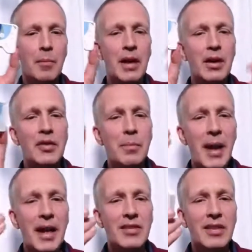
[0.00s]
But on the
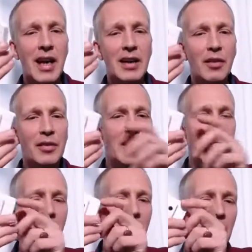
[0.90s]
back side of the
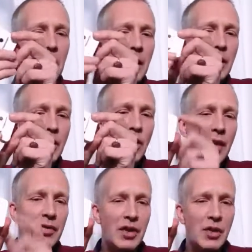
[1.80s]
Healy, you
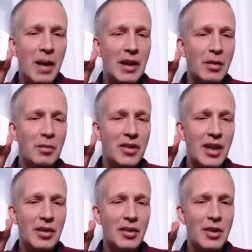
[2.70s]
have the quantum
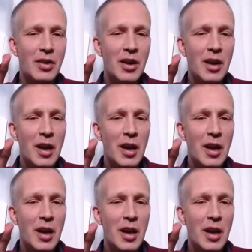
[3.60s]
sensor.